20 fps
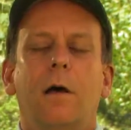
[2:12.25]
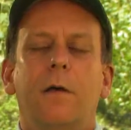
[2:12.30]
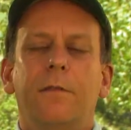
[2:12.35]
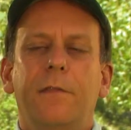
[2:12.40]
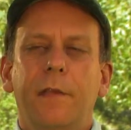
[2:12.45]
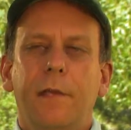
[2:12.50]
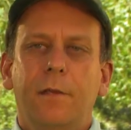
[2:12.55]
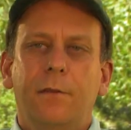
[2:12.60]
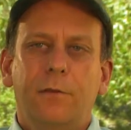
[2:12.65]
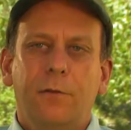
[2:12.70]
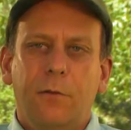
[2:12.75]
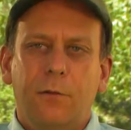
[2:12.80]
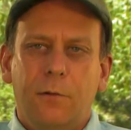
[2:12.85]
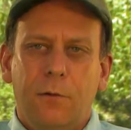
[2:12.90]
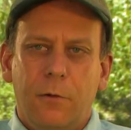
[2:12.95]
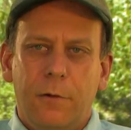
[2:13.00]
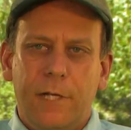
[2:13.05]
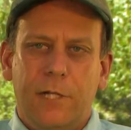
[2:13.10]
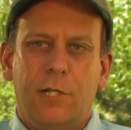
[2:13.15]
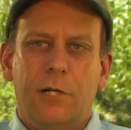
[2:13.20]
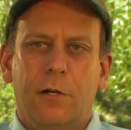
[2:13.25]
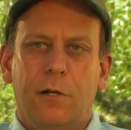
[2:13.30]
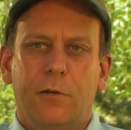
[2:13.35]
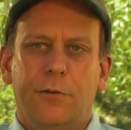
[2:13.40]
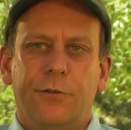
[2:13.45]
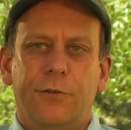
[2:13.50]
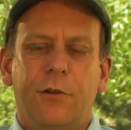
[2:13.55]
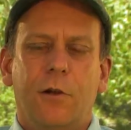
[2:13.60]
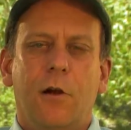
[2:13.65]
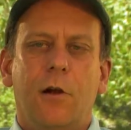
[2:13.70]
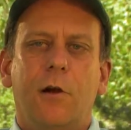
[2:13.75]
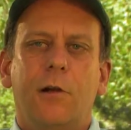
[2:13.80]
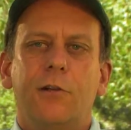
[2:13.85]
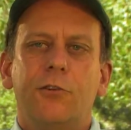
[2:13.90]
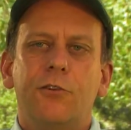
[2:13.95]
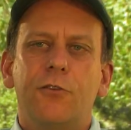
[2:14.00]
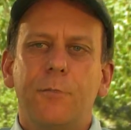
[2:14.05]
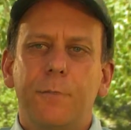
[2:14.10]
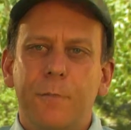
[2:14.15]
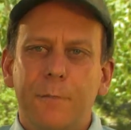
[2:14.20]
These creatures are
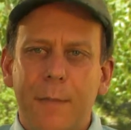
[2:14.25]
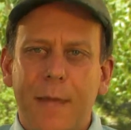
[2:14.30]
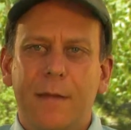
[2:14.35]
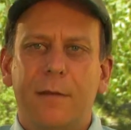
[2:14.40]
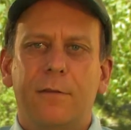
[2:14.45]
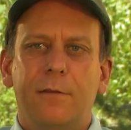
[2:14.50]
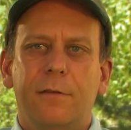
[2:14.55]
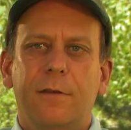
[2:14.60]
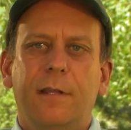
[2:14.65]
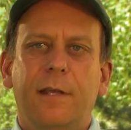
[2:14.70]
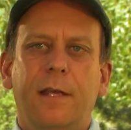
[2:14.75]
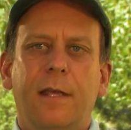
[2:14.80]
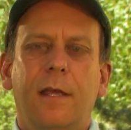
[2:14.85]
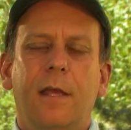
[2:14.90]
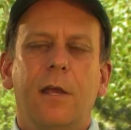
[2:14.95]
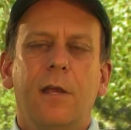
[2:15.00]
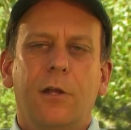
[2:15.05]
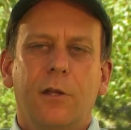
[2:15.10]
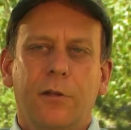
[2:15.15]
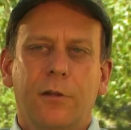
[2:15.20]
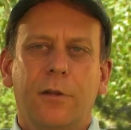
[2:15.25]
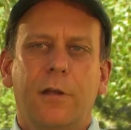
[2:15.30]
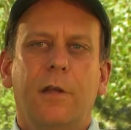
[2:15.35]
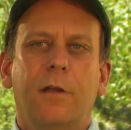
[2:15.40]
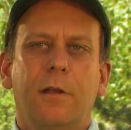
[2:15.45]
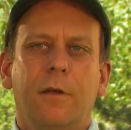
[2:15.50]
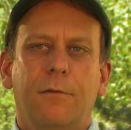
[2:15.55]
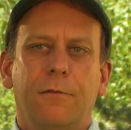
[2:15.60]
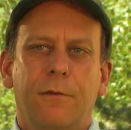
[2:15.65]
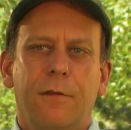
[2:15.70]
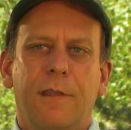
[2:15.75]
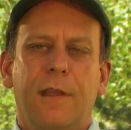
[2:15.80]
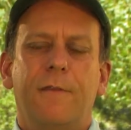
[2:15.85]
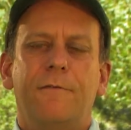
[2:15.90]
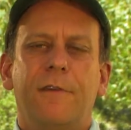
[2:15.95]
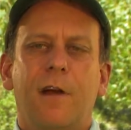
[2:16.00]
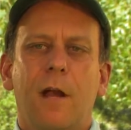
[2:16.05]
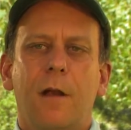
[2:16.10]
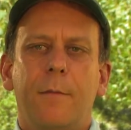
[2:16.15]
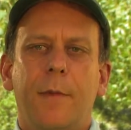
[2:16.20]
tremendously good for the
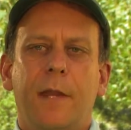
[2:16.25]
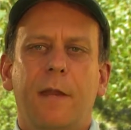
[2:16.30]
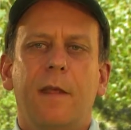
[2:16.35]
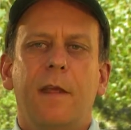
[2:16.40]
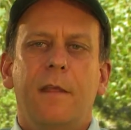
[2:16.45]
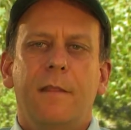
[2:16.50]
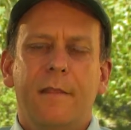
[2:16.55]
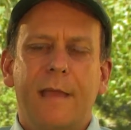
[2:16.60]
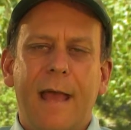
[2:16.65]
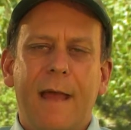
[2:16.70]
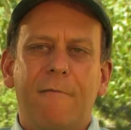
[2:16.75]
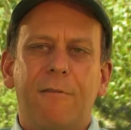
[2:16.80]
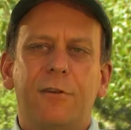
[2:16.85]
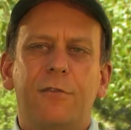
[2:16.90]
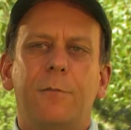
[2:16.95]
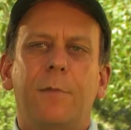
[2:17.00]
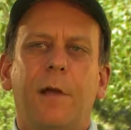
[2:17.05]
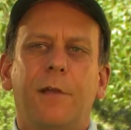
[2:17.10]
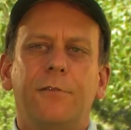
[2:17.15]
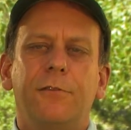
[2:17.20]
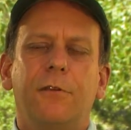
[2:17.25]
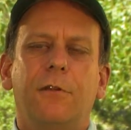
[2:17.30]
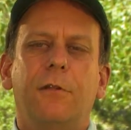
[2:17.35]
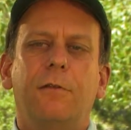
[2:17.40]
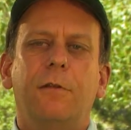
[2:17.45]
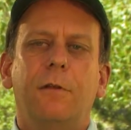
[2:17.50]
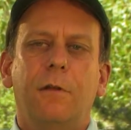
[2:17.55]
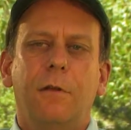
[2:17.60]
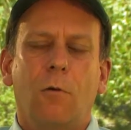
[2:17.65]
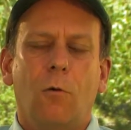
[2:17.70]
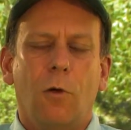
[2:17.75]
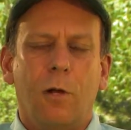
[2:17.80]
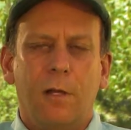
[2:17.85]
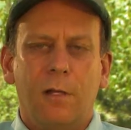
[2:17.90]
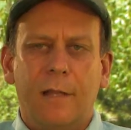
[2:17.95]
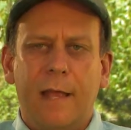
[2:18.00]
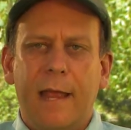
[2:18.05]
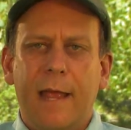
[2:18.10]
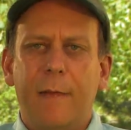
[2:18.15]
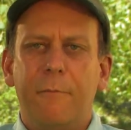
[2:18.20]
environment. The average mussel or
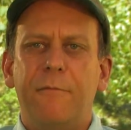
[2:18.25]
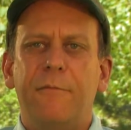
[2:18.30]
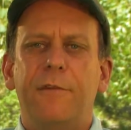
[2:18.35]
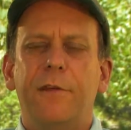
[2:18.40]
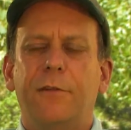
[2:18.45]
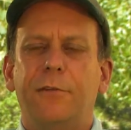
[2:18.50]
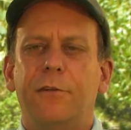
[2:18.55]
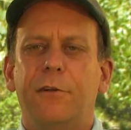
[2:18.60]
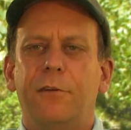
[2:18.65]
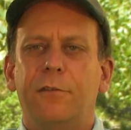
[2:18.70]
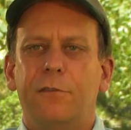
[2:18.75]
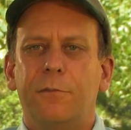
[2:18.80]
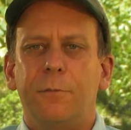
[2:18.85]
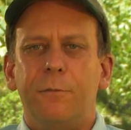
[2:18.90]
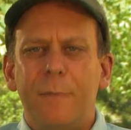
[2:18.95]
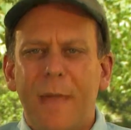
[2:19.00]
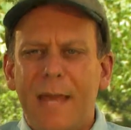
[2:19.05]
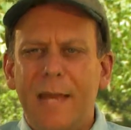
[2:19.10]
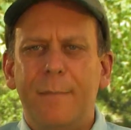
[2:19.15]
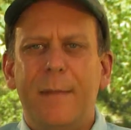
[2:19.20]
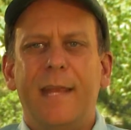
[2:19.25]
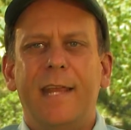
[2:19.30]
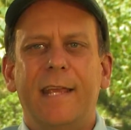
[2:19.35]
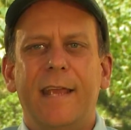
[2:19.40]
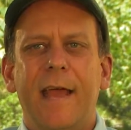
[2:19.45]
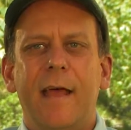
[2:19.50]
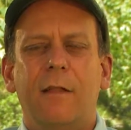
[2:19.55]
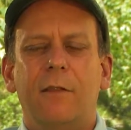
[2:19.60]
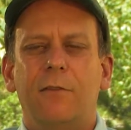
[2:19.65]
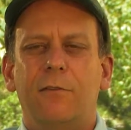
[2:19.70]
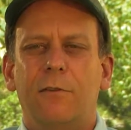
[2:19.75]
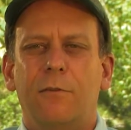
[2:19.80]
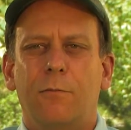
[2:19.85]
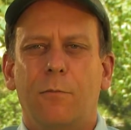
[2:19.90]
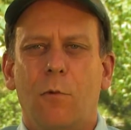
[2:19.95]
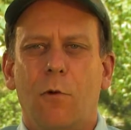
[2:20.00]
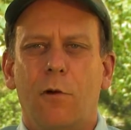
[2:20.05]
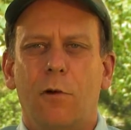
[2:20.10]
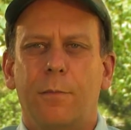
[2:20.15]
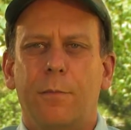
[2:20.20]
clam filters many, many gallons
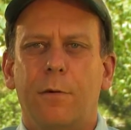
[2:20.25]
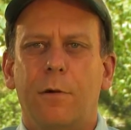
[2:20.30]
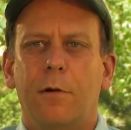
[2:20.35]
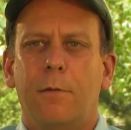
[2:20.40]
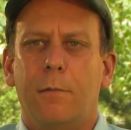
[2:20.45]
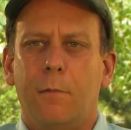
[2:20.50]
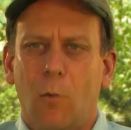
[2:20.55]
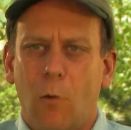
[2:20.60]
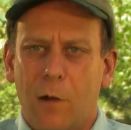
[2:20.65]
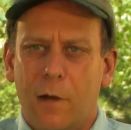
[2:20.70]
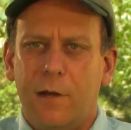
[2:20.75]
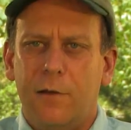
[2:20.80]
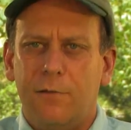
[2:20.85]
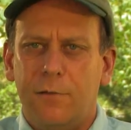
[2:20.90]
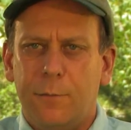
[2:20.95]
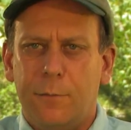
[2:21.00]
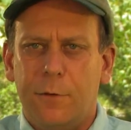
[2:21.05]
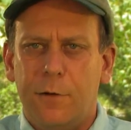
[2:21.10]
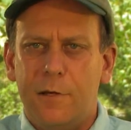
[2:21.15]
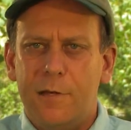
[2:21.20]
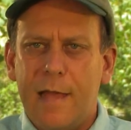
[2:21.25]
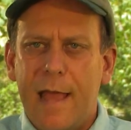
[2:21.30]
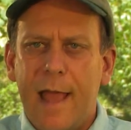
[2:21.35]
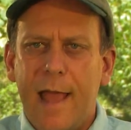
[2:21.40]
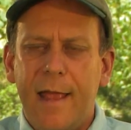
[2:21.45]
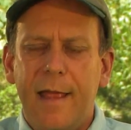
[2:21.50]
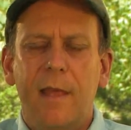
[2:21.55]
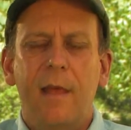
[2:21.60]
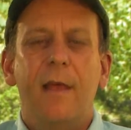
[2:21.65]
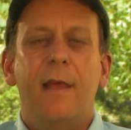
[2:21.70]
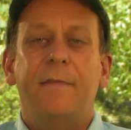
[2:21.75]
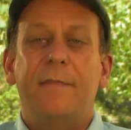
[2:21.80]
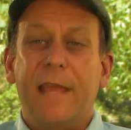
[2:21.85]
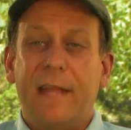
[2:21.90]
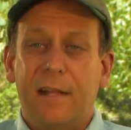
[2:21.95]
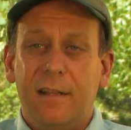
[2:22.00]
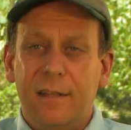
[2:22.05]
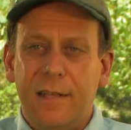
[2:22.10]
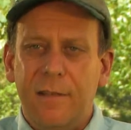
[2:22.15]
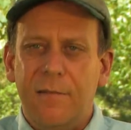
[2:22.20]
of water per organism per day.
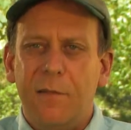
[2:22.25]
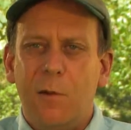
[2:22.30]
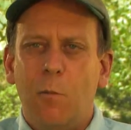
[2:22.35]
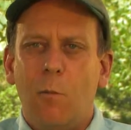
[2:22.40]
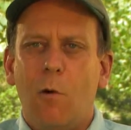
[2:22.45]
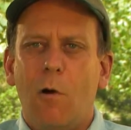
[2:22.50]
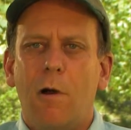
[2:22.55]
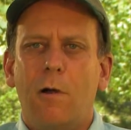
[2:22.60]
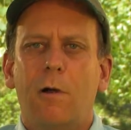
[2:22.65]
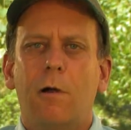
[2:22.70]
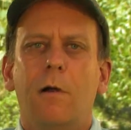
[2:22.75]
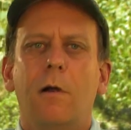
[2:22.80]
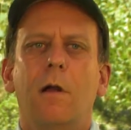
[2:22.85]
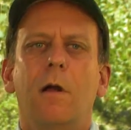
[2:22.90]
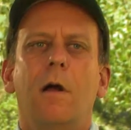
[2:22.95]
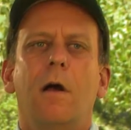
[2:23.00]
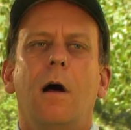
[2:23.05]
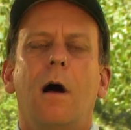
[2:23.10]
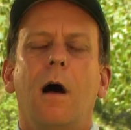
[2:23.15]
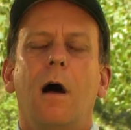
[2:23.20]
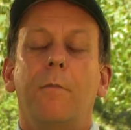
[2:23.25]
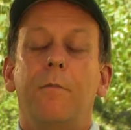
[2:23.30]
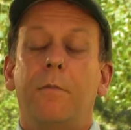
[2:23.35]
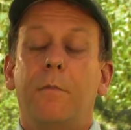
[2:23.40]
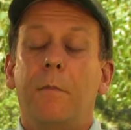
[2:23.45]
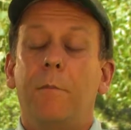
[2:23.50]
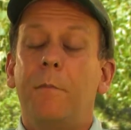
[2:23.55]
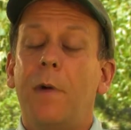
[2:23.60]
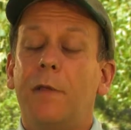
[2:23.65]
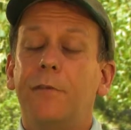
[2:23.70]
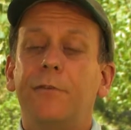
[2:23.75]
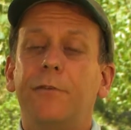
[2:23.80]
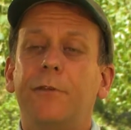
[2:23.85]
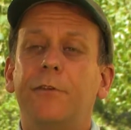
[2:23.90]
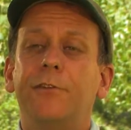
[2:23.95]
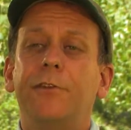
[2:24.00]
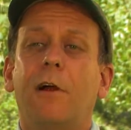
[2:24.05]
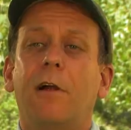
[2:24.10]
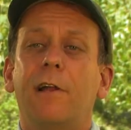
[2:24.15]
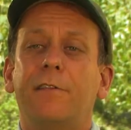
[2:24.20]
They clean the water. Um,
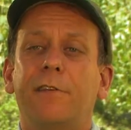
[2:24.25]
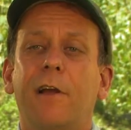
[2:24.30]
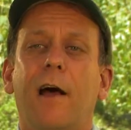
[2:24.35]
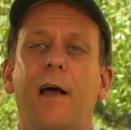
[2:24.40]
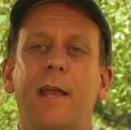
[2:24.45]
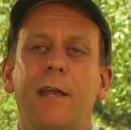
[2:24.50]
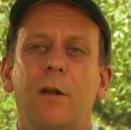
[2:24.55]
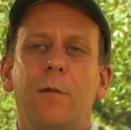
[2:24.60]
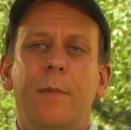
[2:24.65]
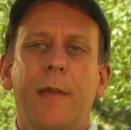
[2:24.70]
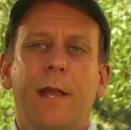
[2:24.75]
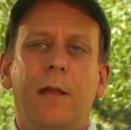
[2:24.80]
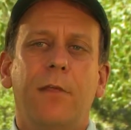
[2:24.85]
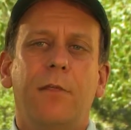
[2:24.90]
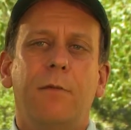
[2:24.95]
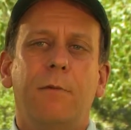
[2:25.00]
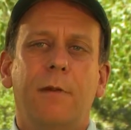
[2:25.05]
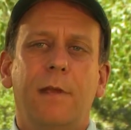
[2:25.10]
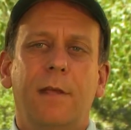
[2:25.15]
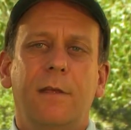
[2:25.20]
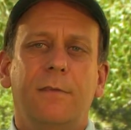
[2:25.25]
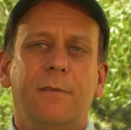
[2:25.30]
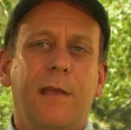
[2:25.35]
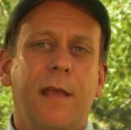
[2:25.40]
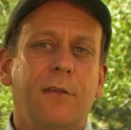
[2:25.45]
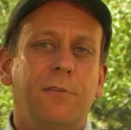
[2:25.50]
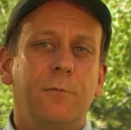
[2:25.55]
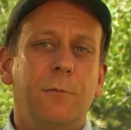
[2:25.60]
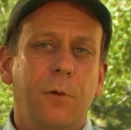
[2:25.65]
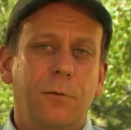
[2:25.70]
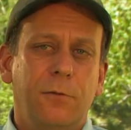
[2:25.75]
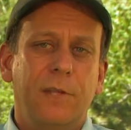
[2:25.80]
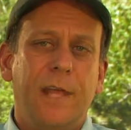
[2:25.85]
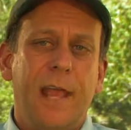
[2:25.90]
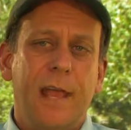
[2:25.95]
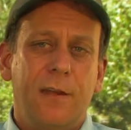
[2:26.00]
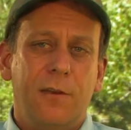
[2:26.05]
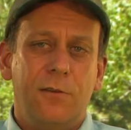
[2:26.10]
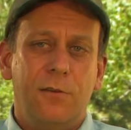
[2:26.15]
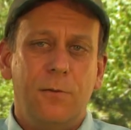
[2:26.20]
mussels are as high in omega-3s as most
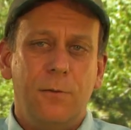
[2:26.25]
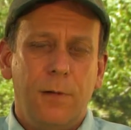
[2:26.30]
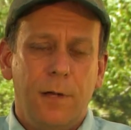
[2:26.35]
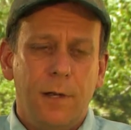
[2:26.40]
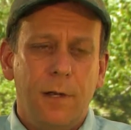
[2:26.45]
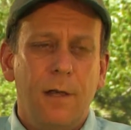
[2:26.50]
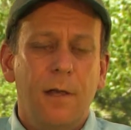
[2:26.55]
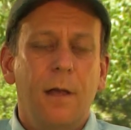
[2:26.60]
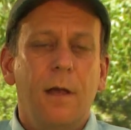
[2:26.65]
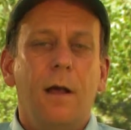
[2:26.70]
canned tuna.